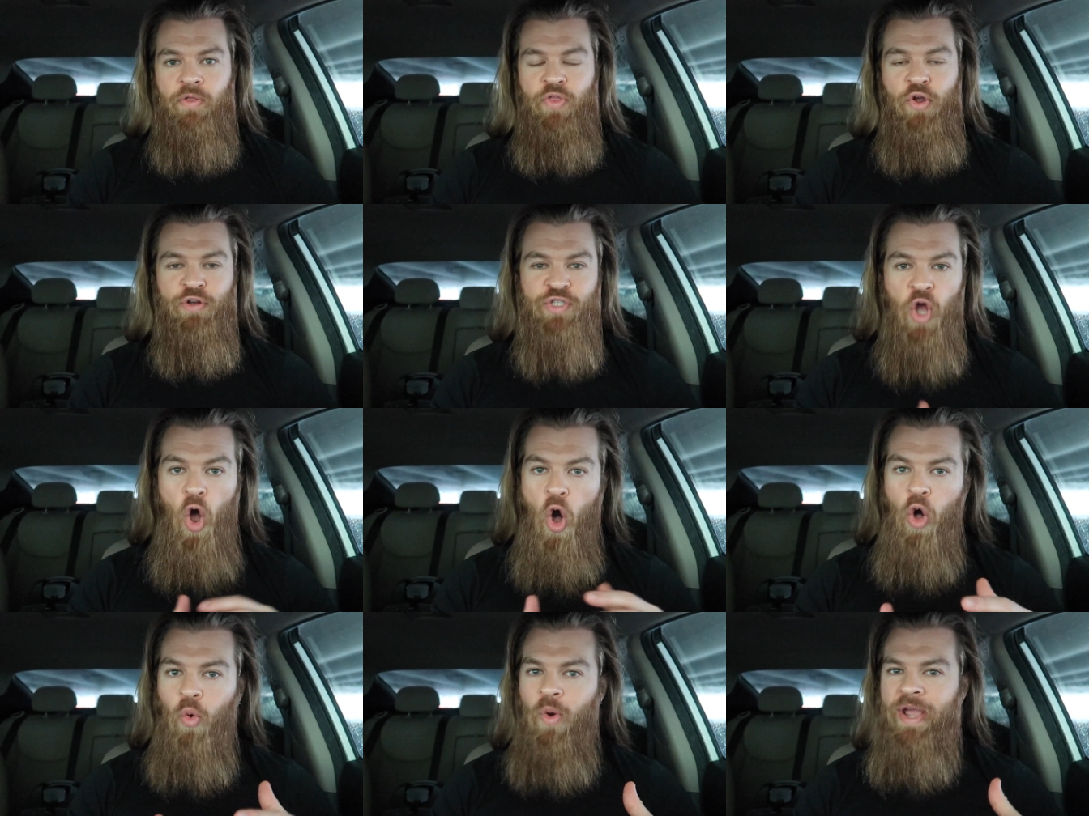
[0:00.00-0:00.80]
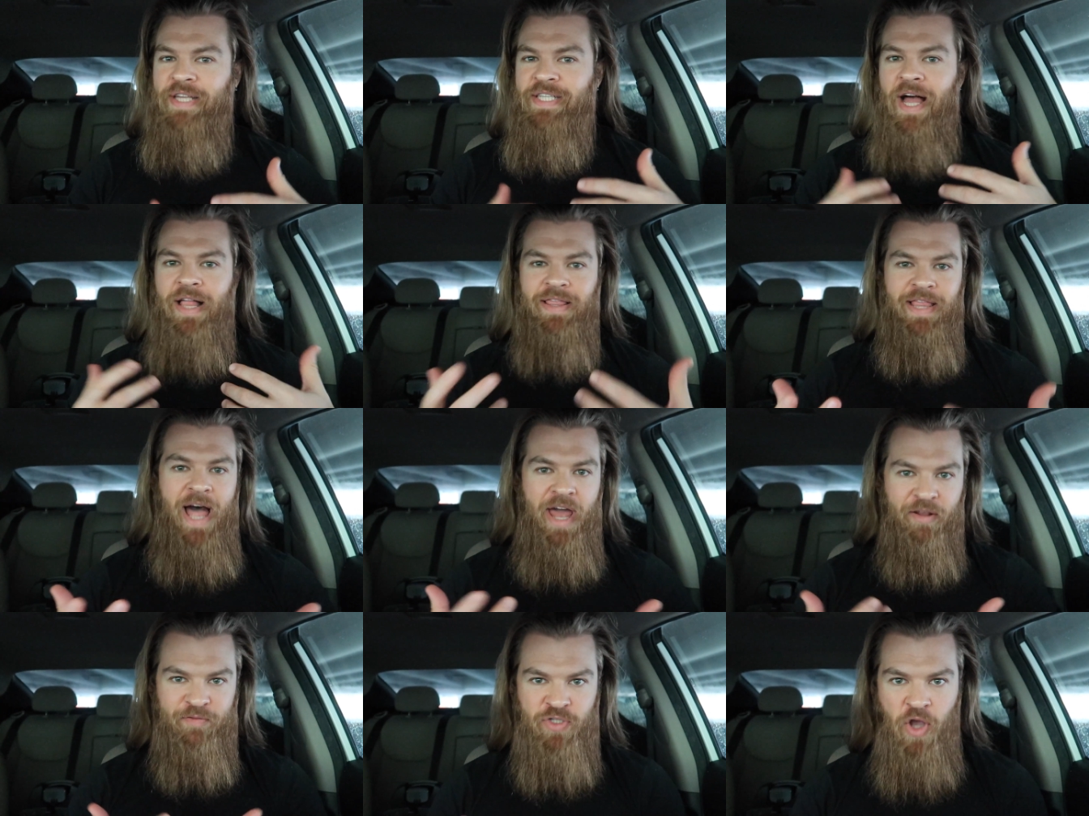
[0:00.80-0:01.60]
There's always a
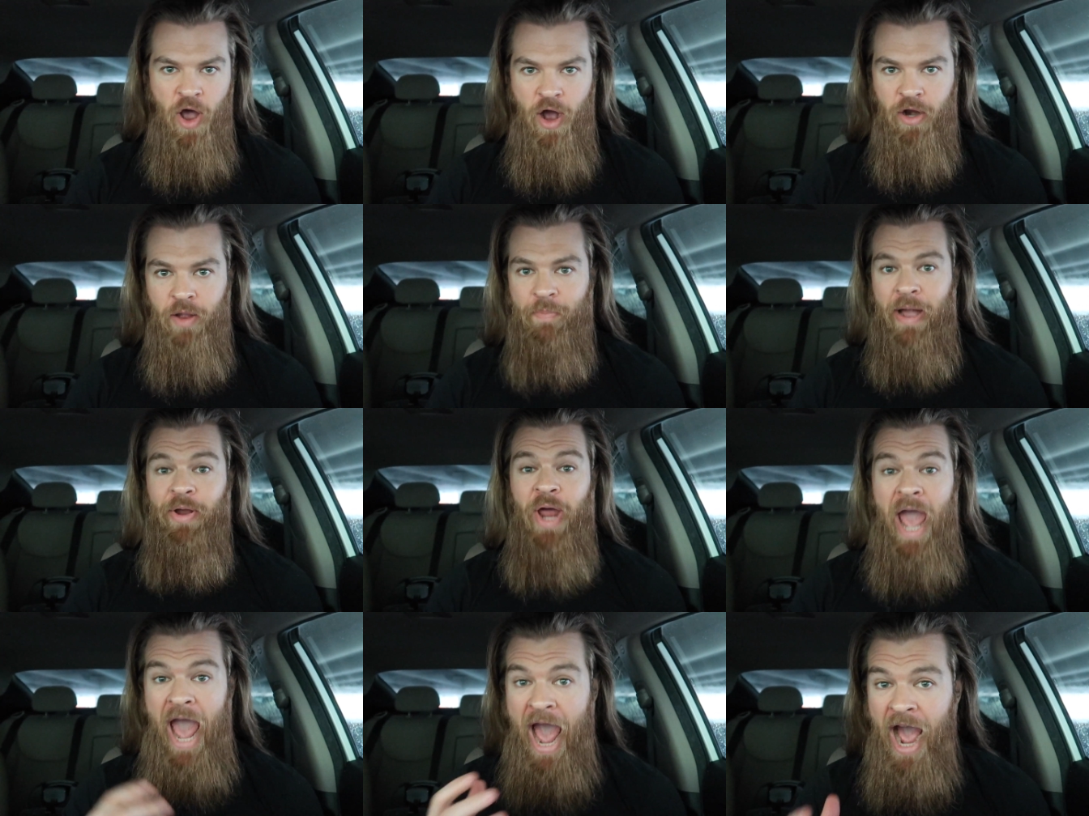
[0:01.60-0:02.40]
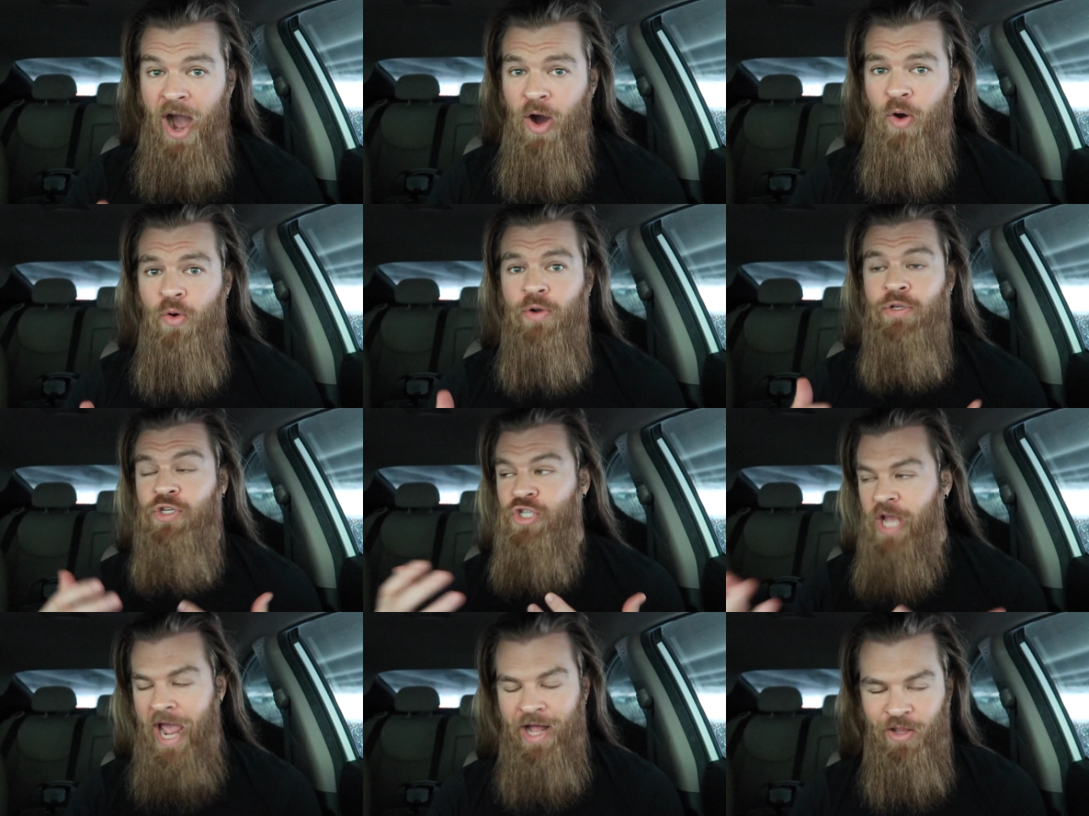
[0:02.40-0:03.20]
lot of talk about how
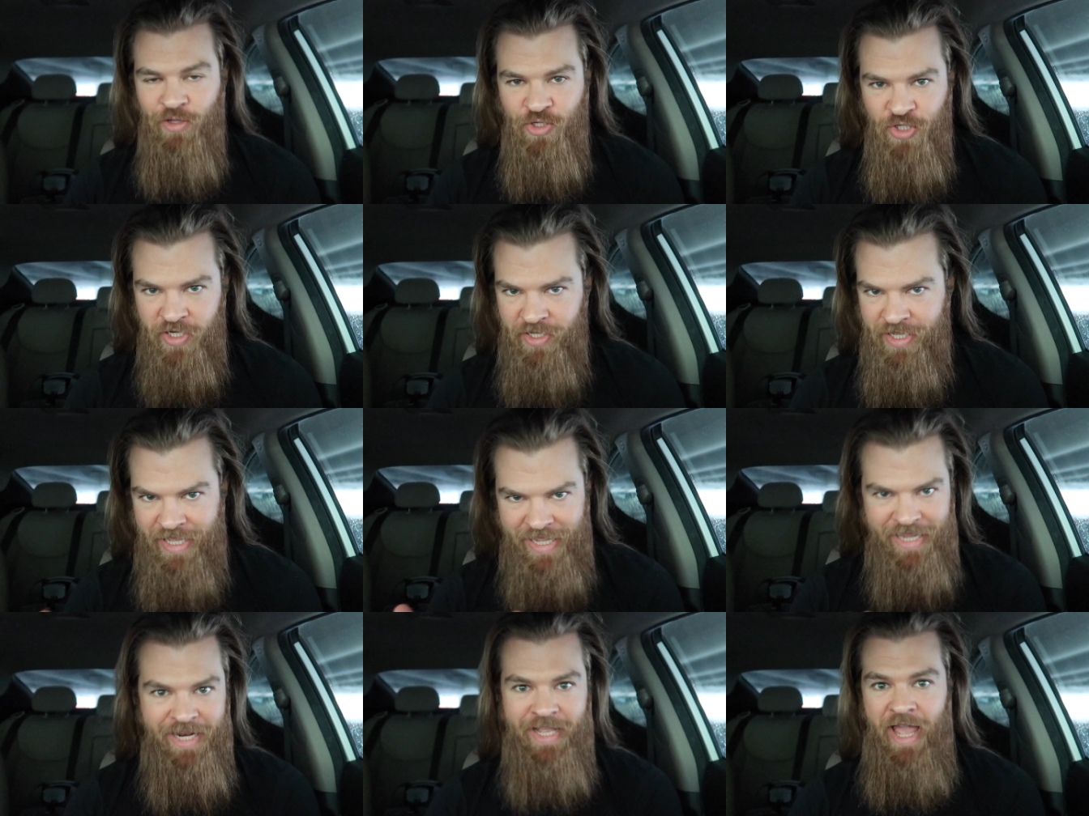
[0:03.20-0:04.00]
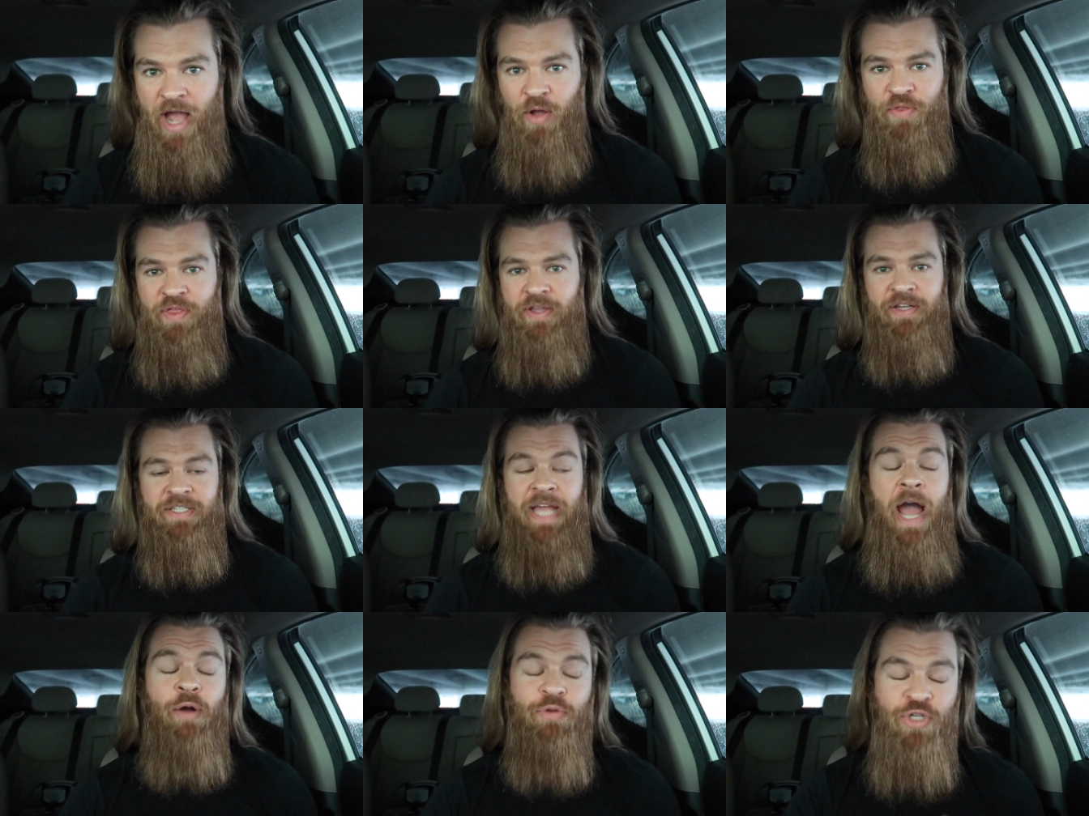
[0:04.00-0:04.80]
challenging eating healthy
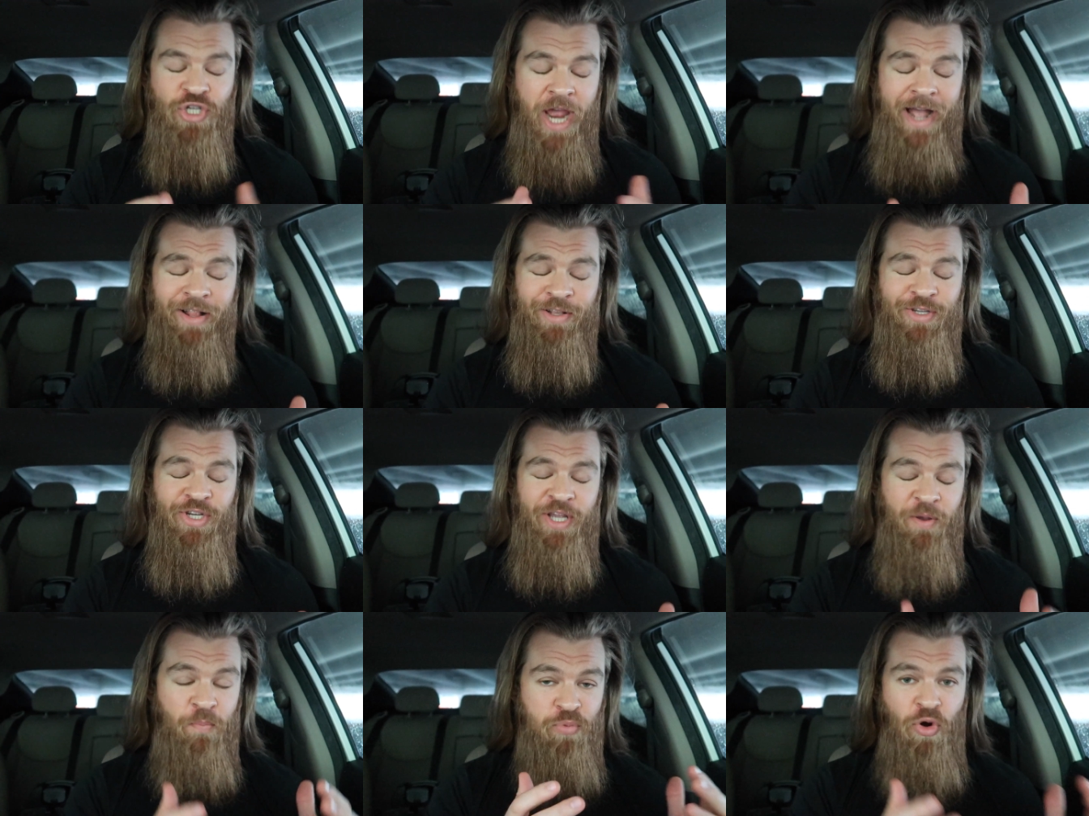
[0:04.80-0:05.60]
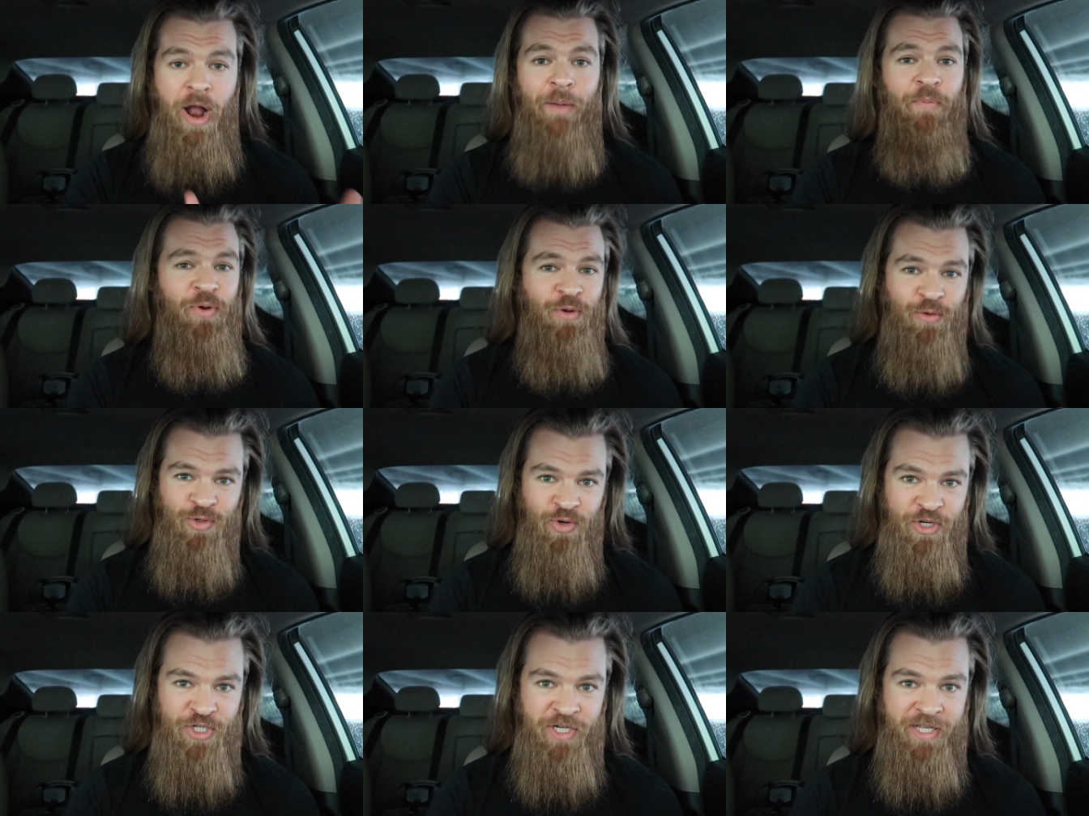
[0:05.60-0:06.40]
is, how challenging proper
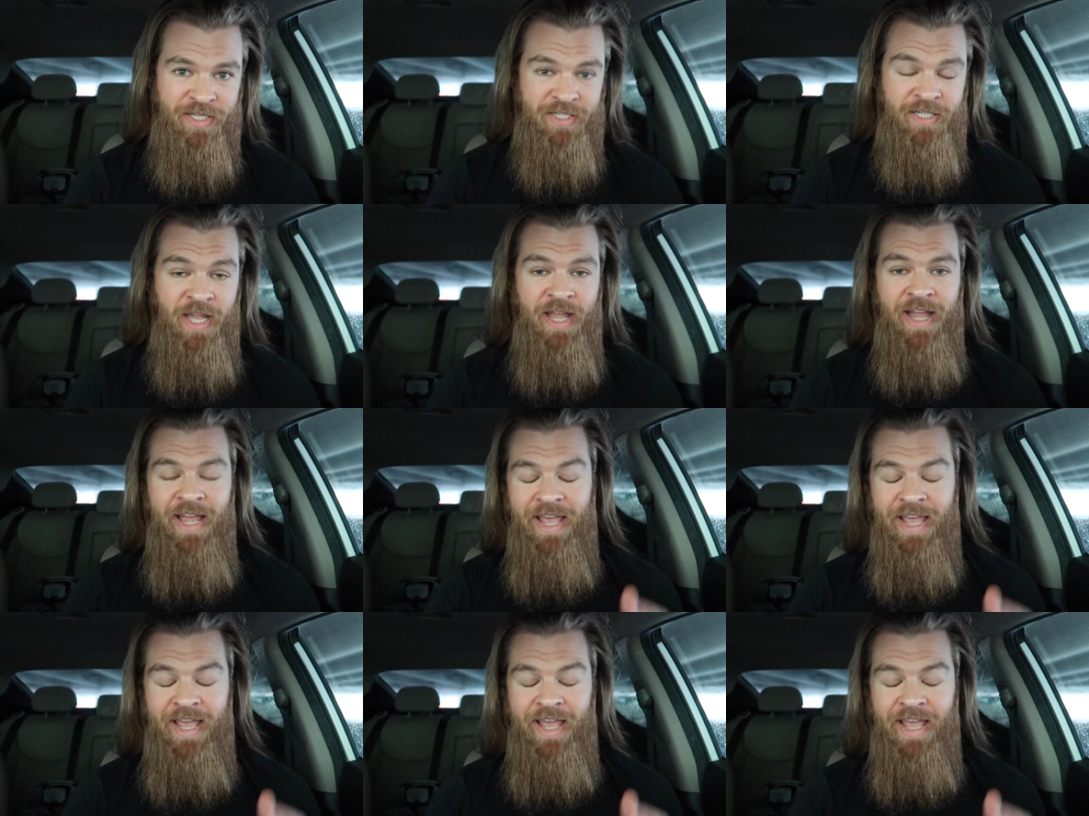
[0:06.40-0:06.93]
nutrition is.